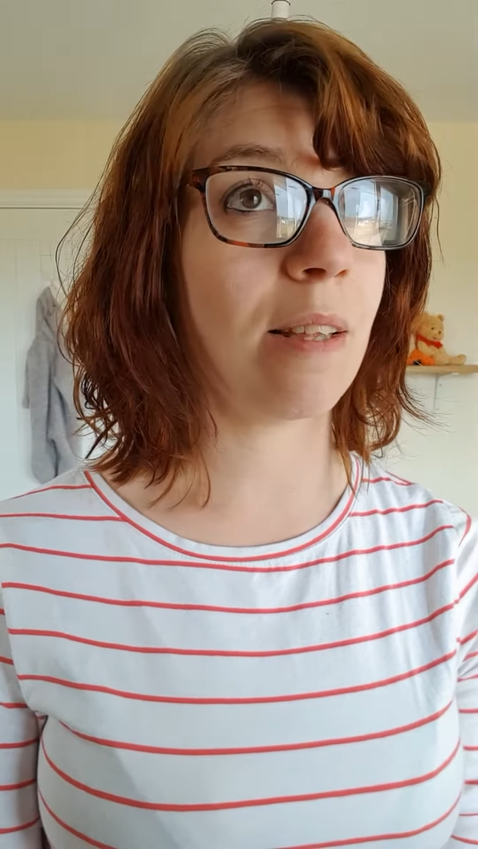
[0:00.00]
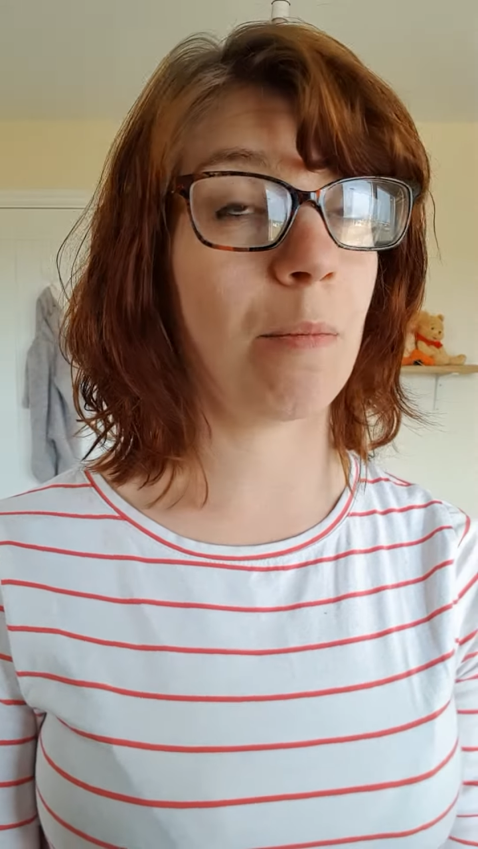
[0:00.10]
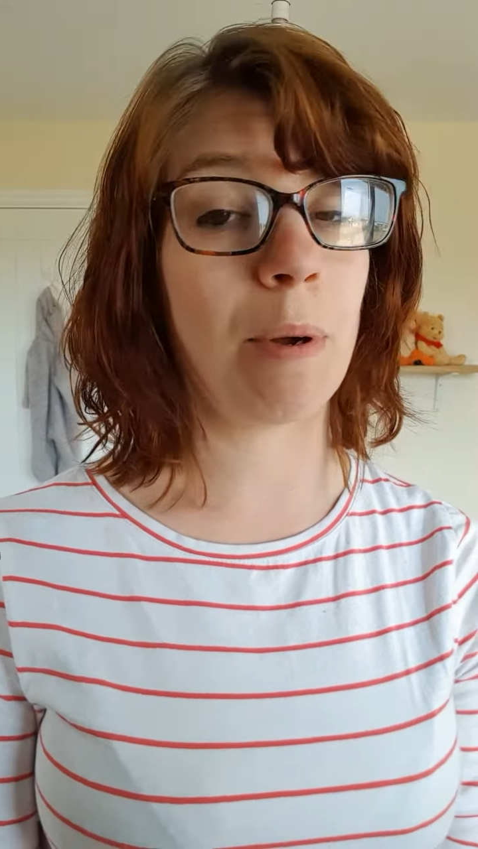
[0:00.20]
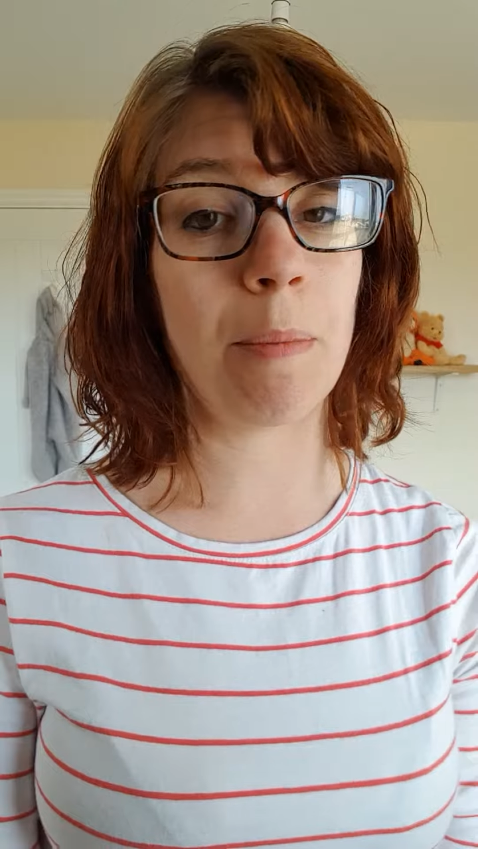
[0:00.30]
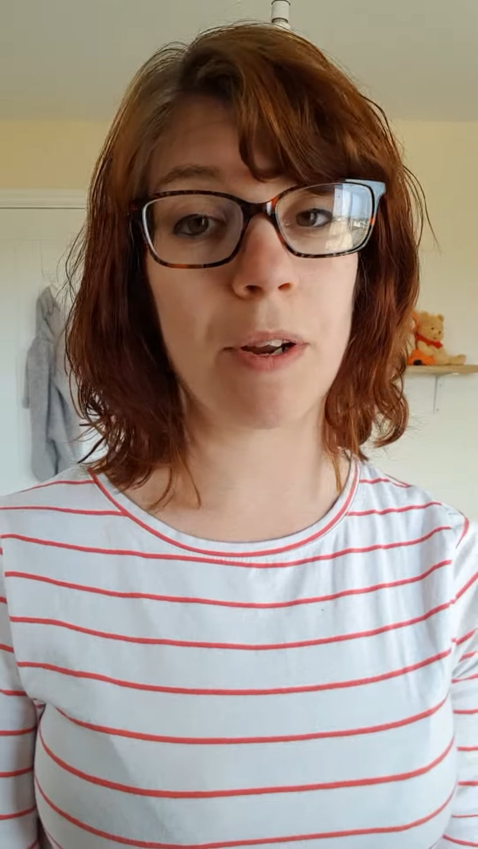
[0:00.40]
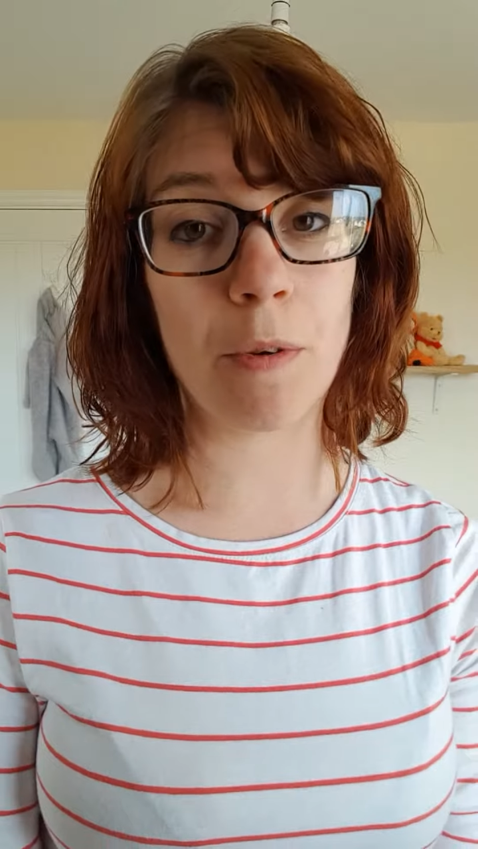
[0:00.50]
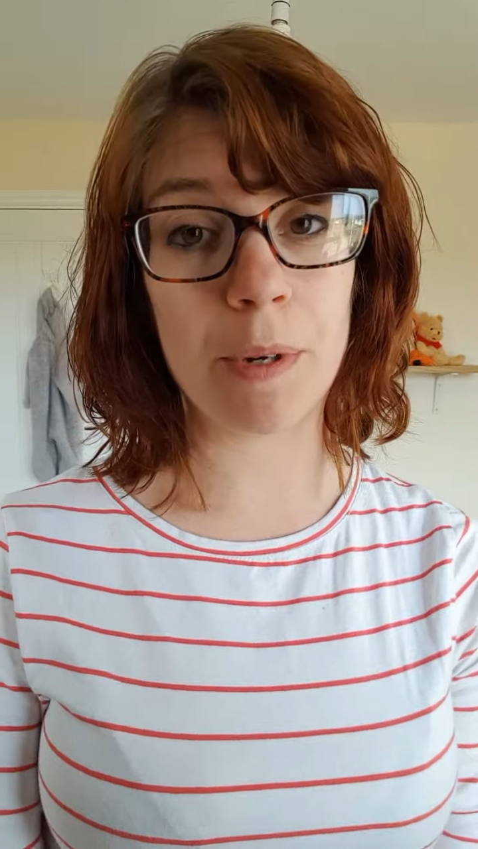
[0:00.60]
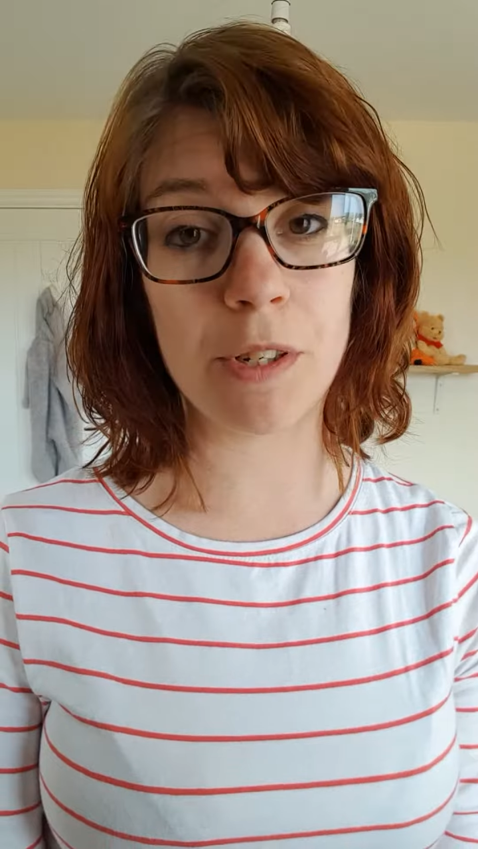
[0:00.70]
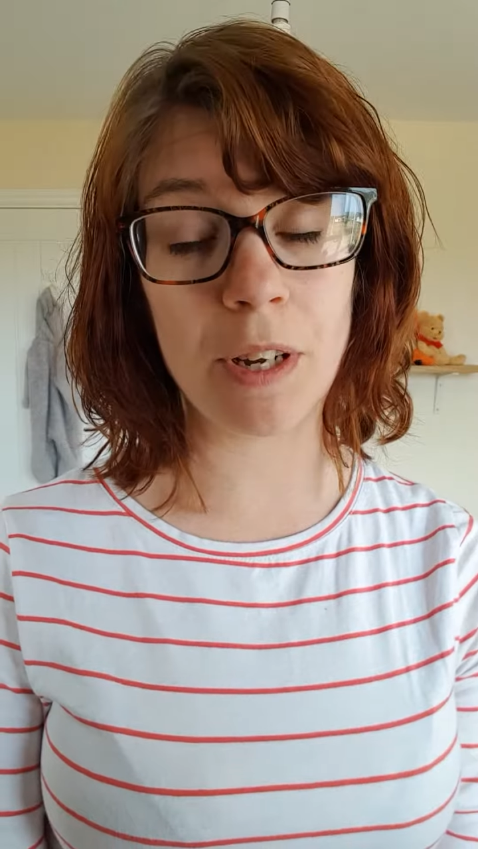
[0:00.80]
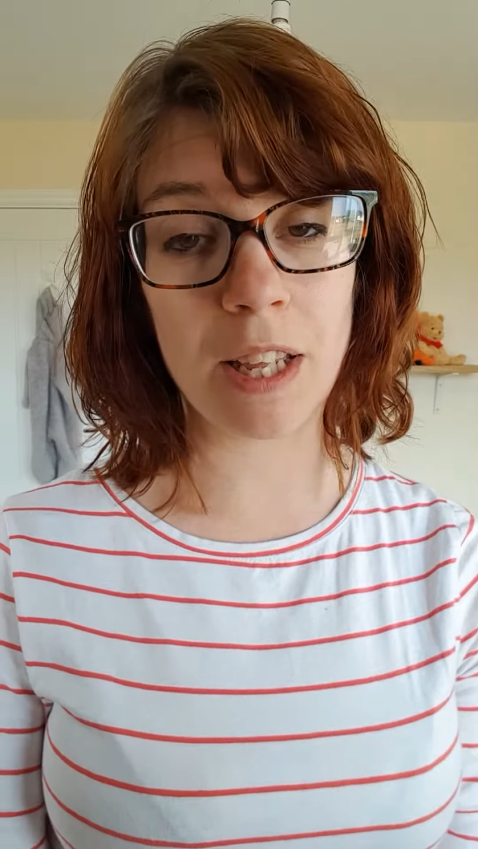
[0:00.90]
that we might not
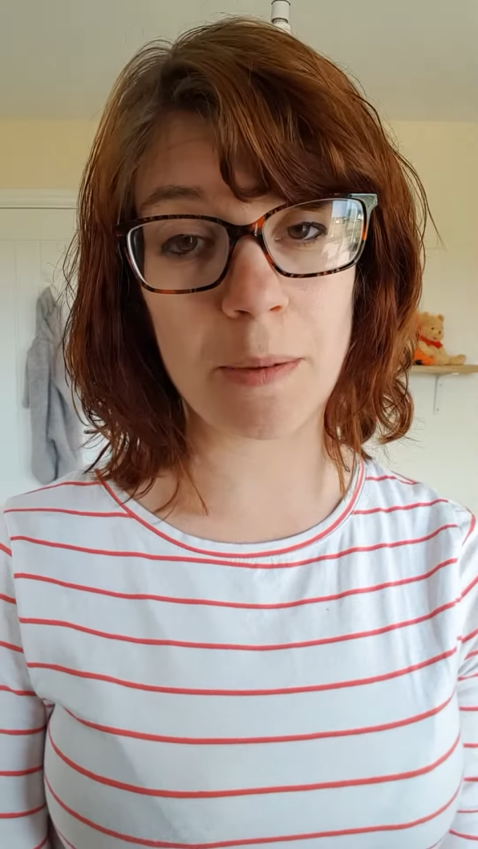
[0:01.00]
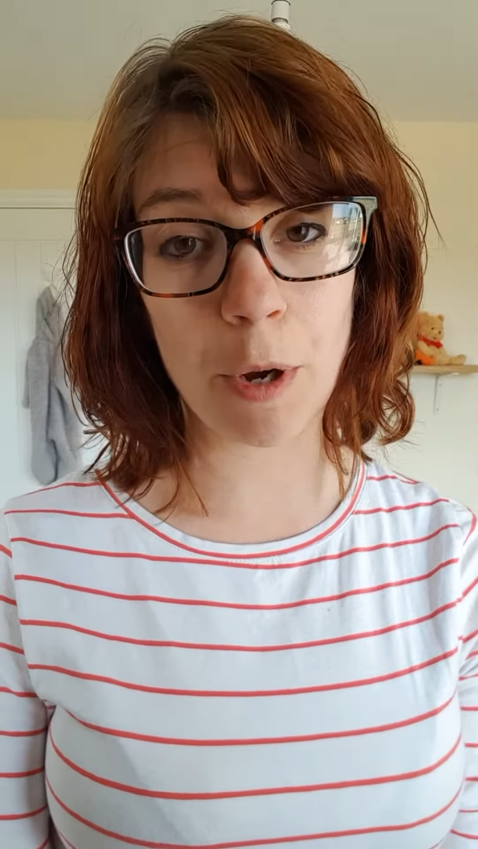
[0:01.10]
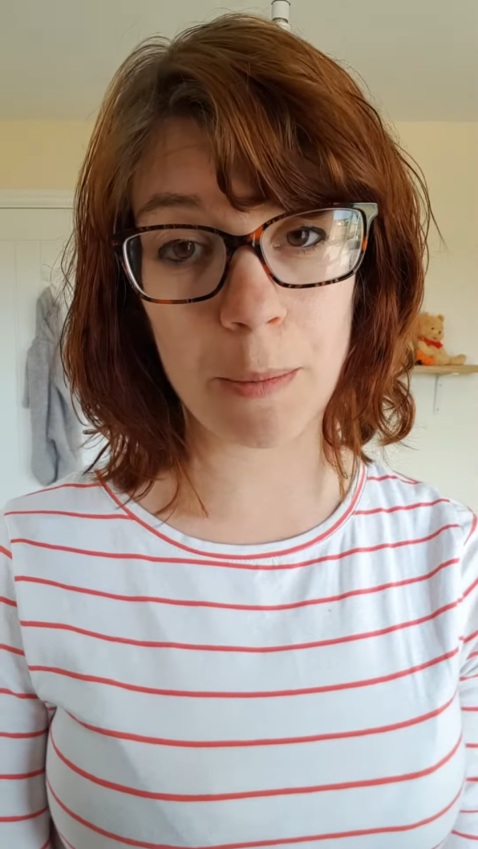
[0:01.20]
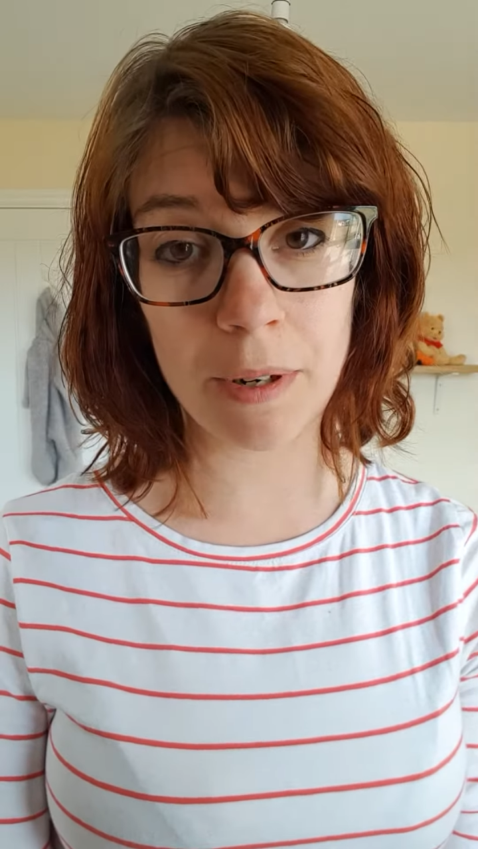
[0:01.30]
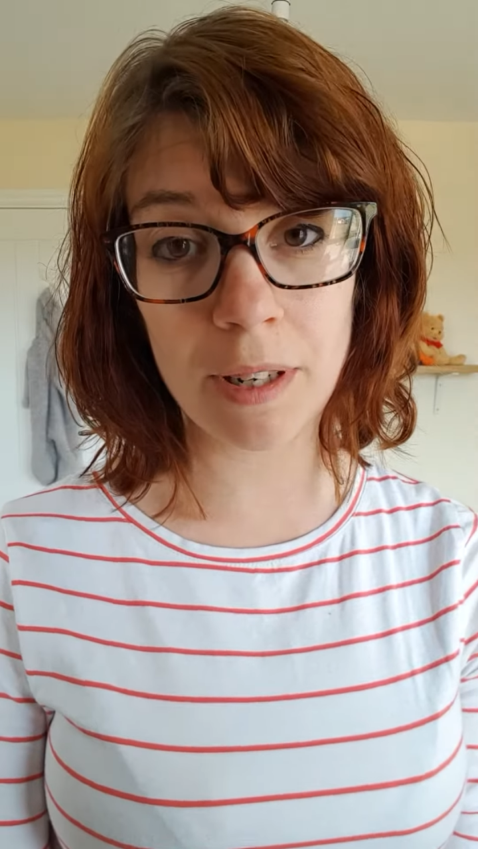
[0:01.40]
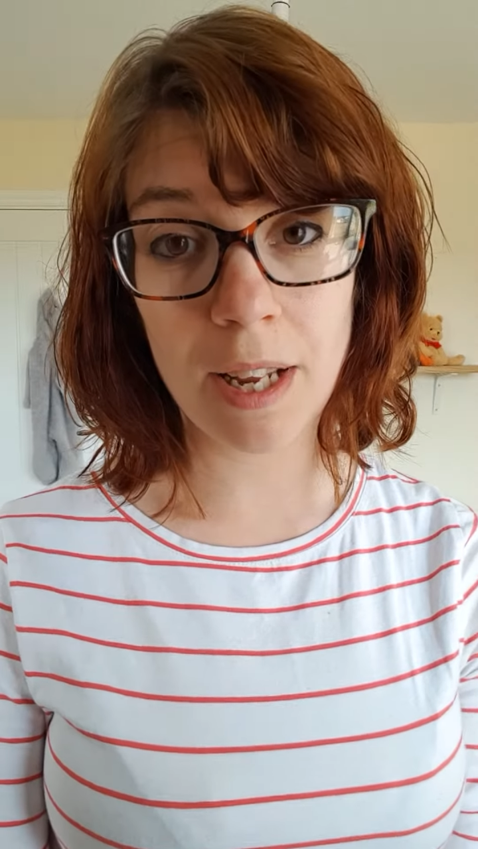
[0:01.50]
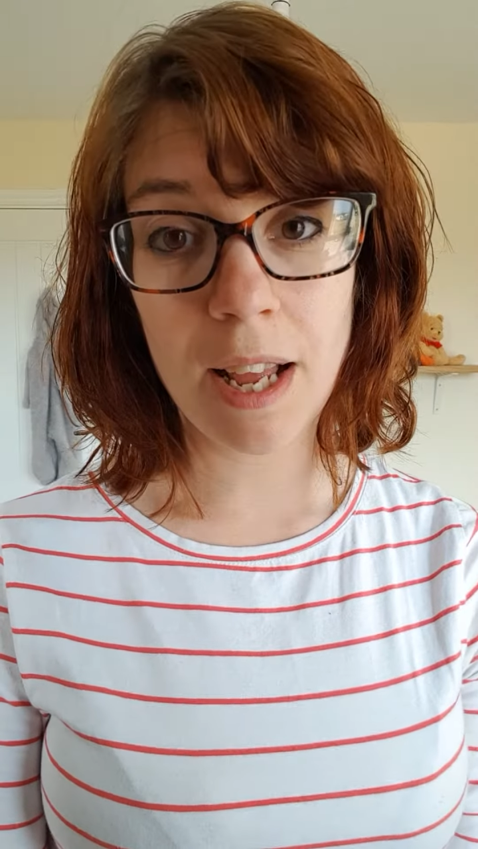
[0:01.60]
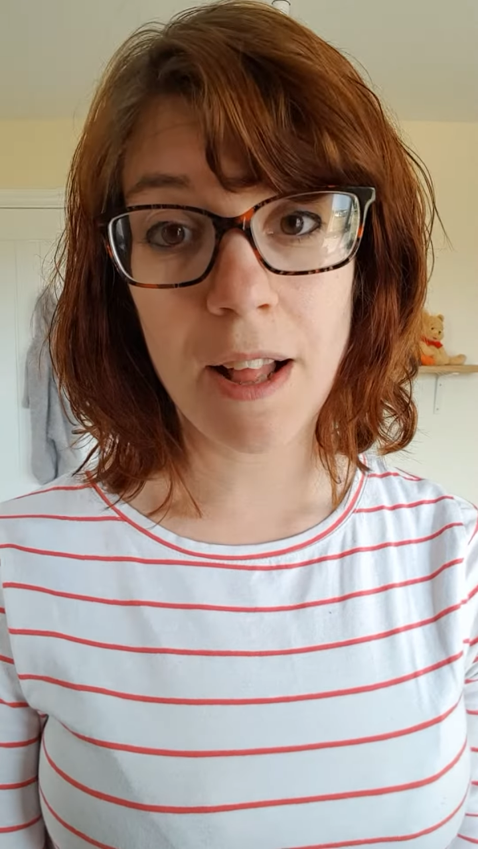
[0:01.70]
be doing at the moment,